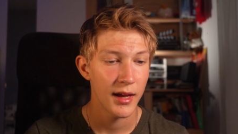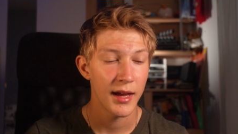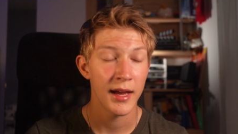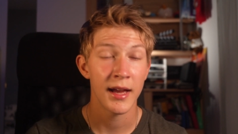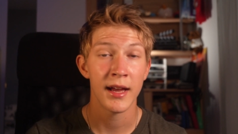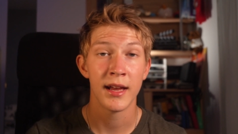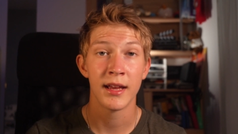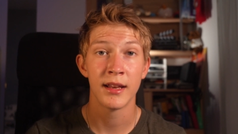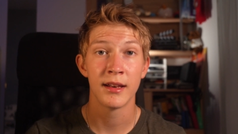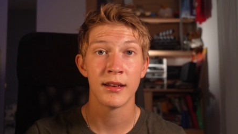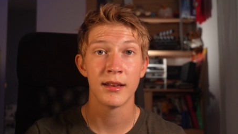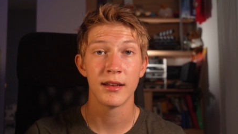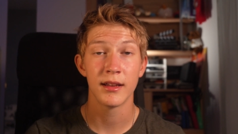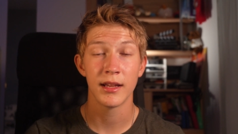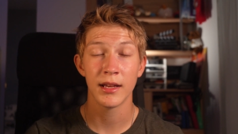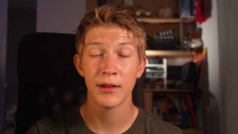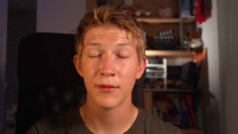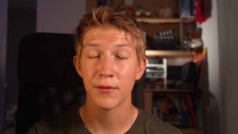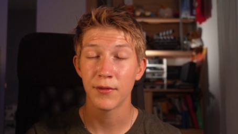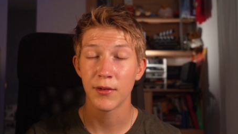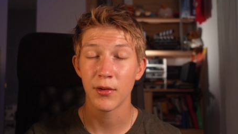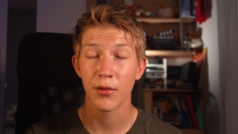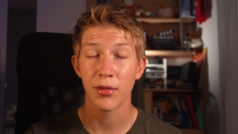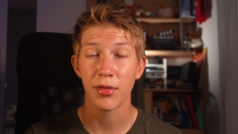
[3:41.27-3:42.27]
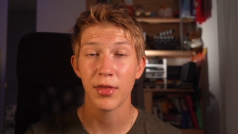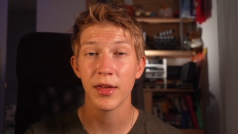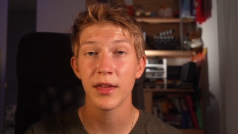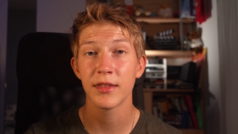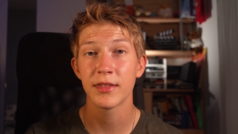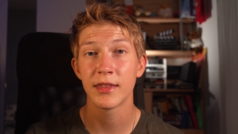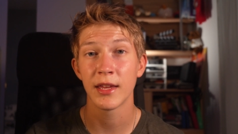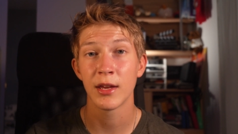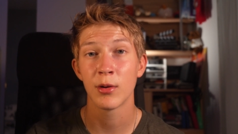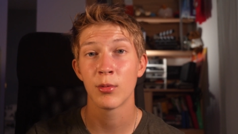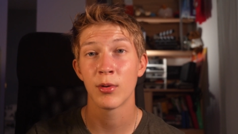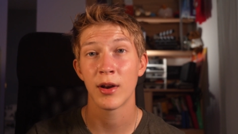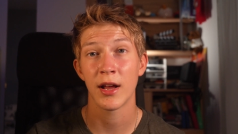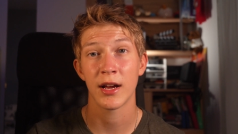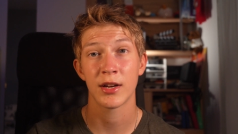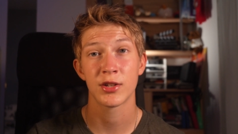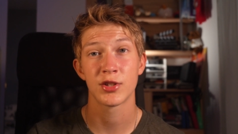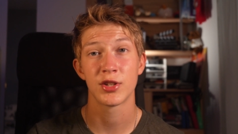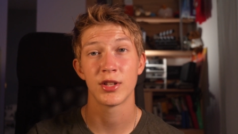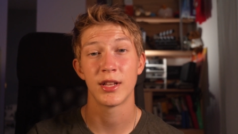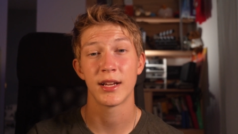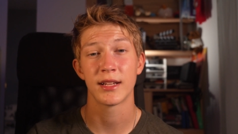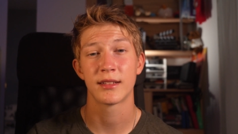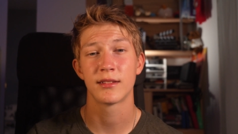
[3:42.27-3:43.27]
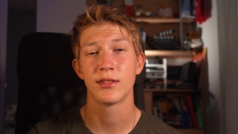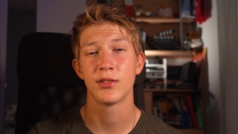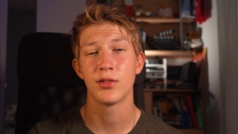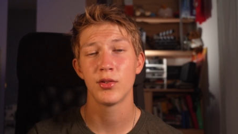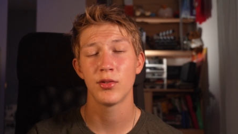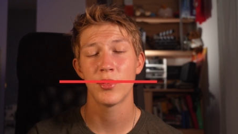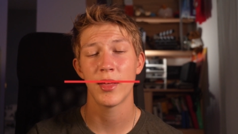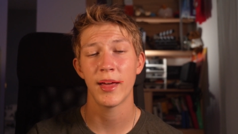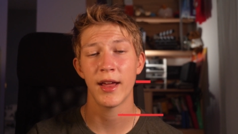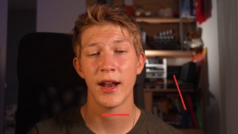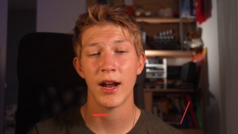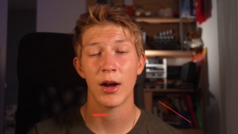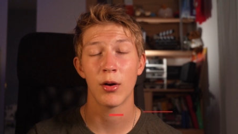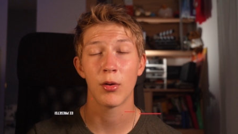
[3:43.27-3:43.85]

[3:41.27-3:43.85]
And if you think that you would actually like to do that,